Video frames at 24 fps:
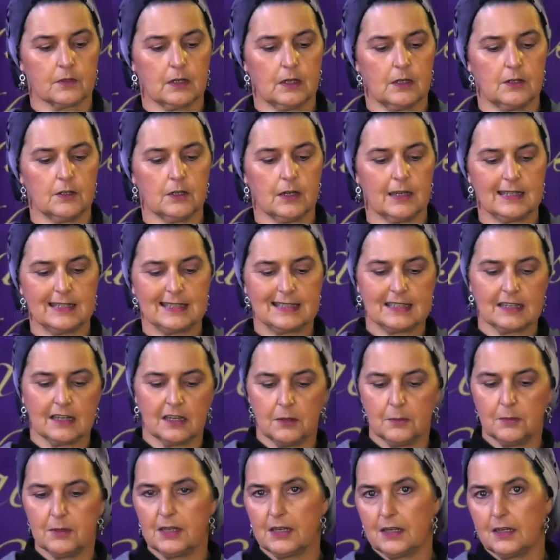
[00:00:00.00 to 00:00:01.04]
not
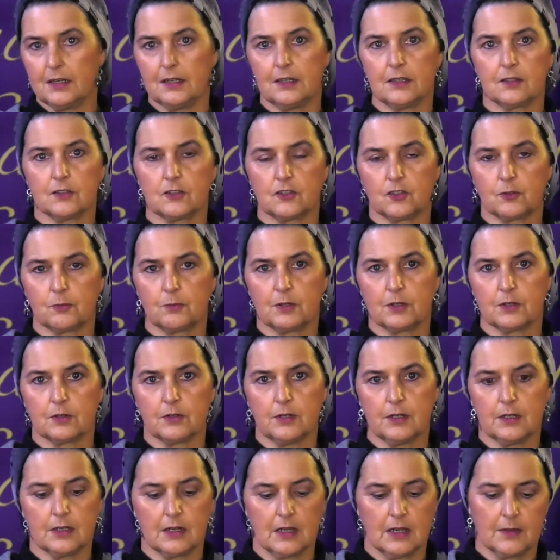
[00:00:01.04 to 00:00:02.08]
dominating the
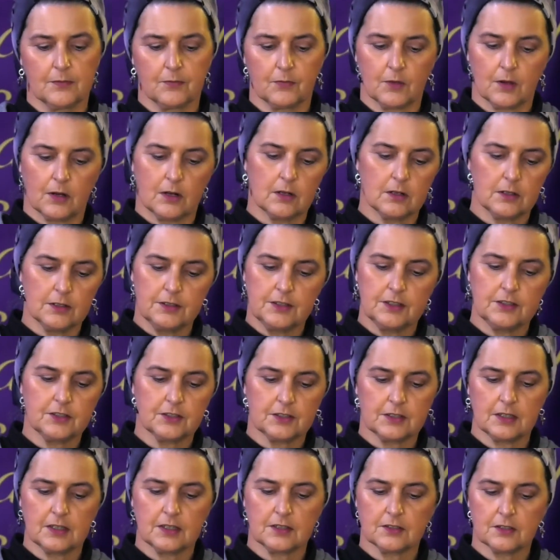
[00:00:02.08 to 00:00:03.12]
spirit, all of these
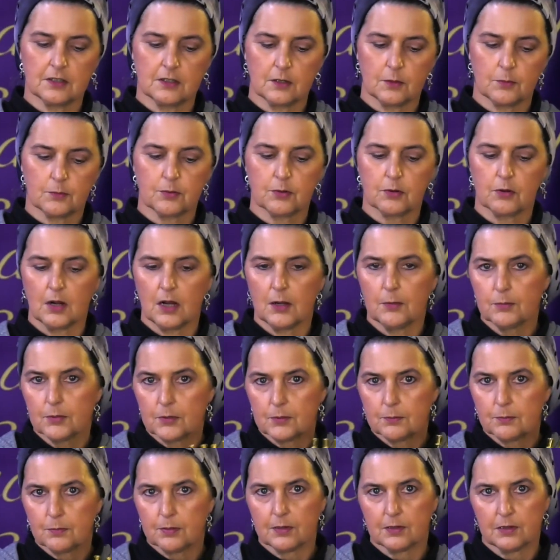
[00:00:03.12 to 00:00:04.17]
things in a proper
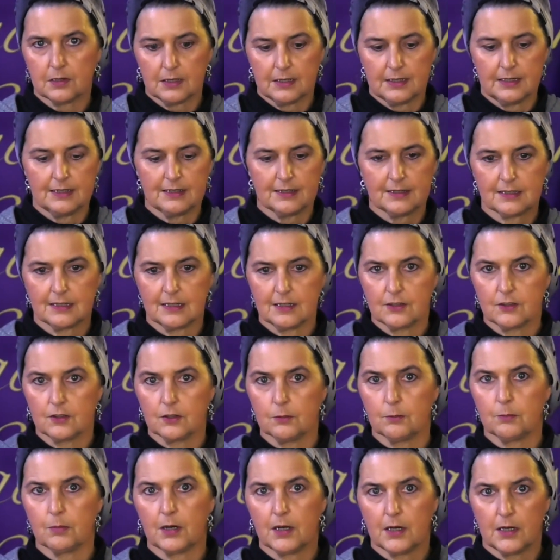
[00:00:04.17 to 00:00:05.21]
place in the
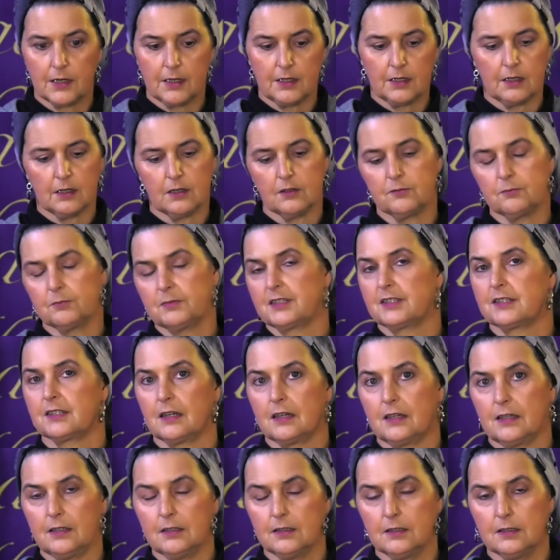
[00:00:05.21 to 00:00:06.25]
body of
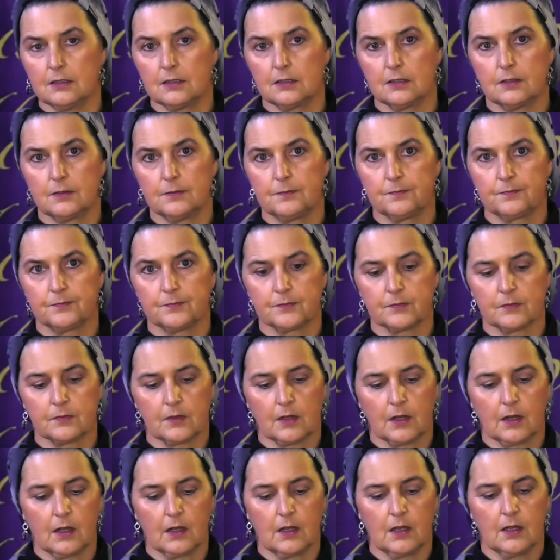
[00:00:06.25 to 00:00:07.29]
Messiah,
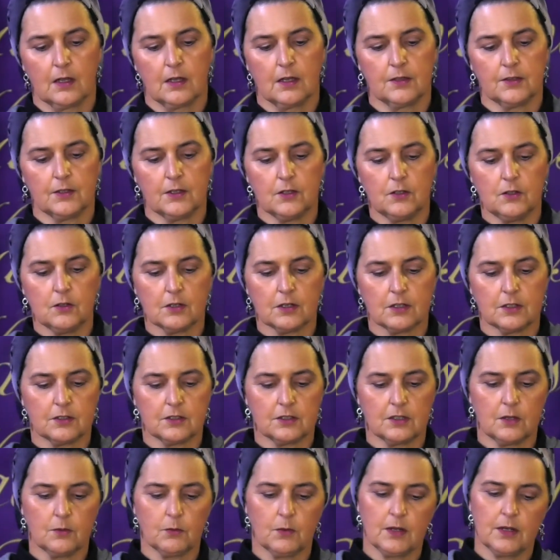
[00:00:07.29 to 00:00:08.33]
then you can
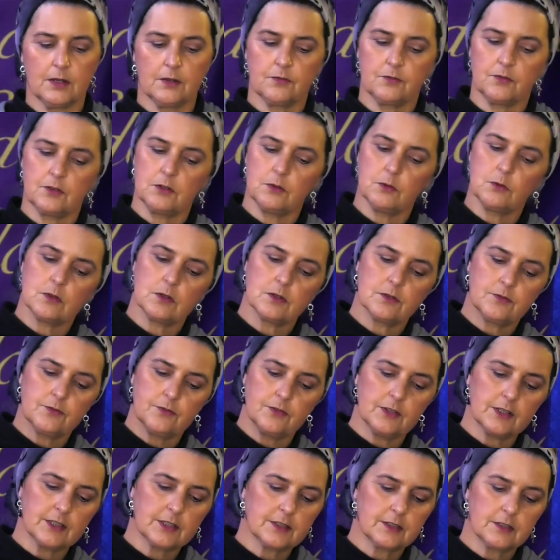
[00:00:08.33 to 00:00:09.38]
see why if you were
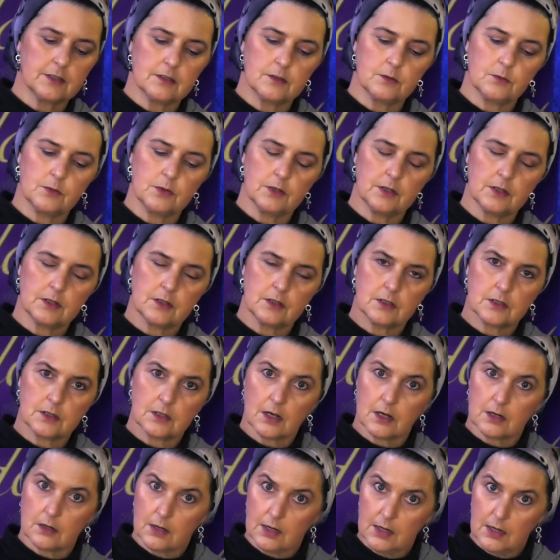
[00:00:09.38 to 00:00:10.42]
afflicted with
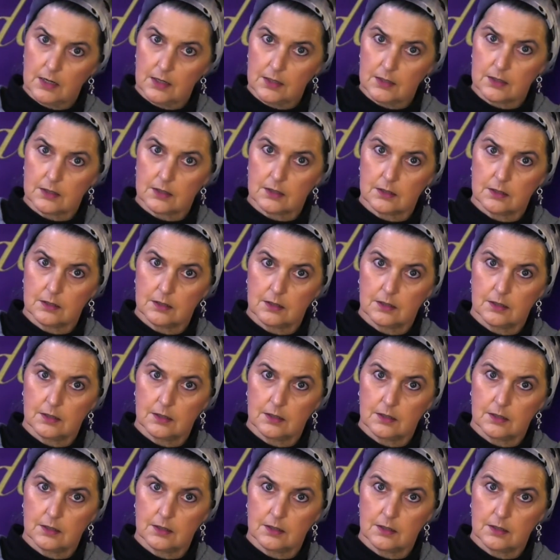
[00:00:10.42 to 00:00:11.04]
tsarat